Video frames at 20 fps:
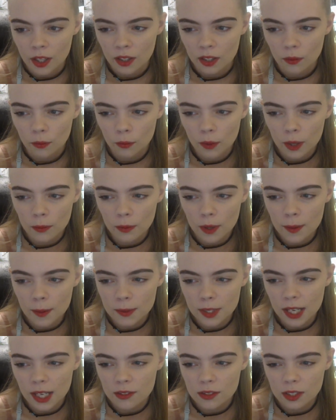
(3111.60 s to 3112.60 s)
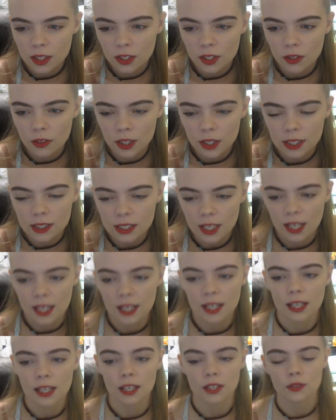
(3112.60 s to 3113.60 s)
What reptiles can go in a
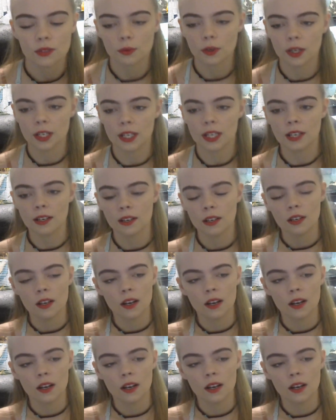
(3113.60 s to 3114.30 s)
10 and a 20?